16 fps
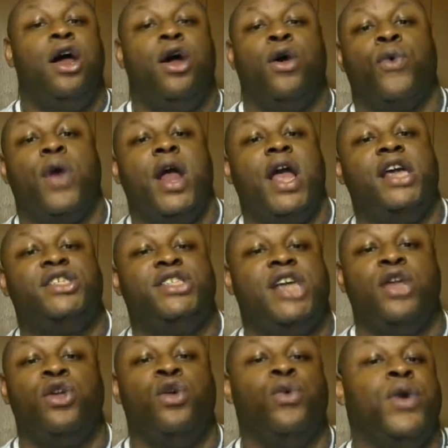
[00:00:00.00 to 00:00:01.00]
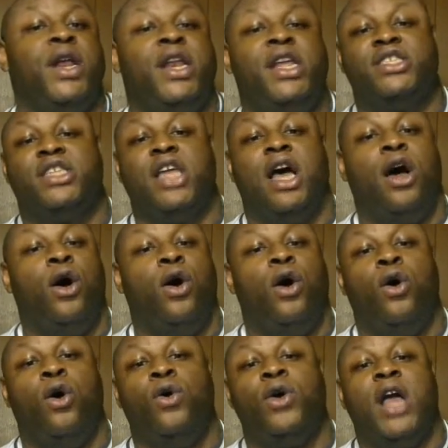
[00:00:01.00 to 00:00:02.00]
Ray J, you released a
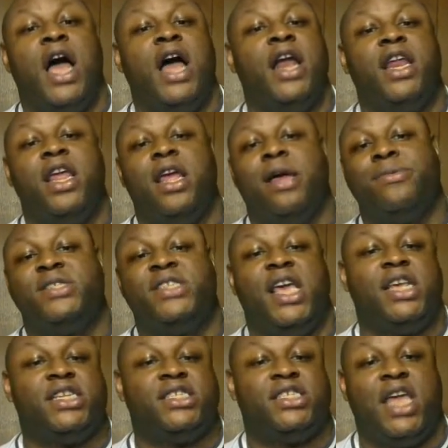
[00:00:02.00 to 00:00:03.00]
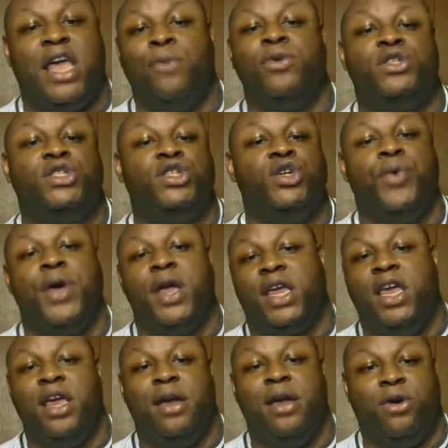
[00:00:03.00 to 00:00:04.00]
whole goddamn sex tape with you and
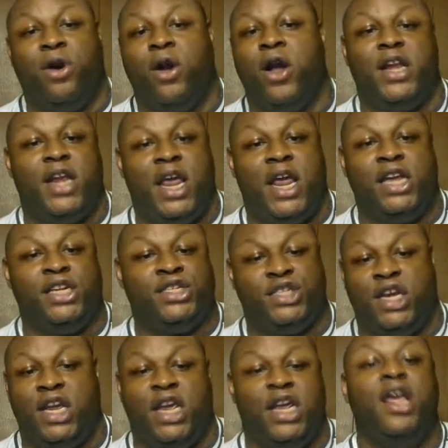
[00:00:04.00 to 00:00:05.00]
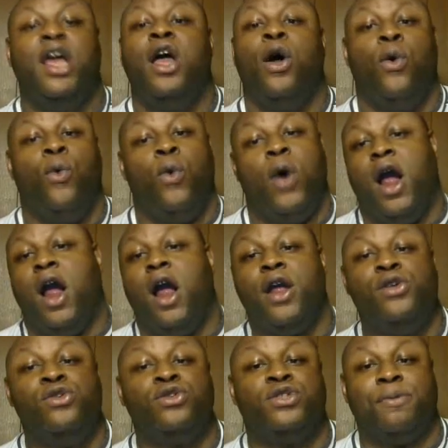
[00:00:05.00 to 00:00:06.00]
Kim Kardashian. Why are
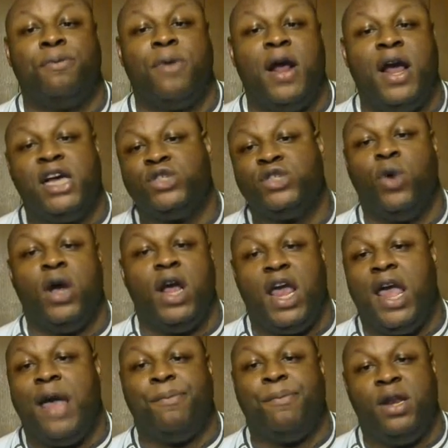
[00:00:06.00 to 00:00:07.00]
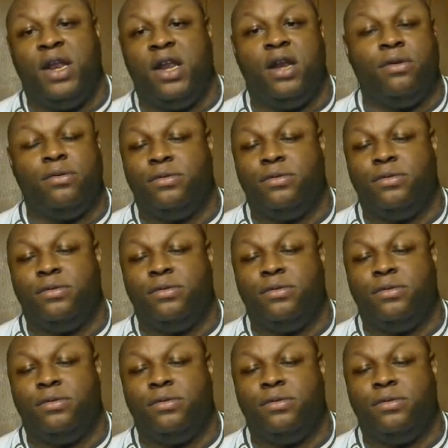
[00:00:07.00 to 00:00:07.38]
you surprised what happened in...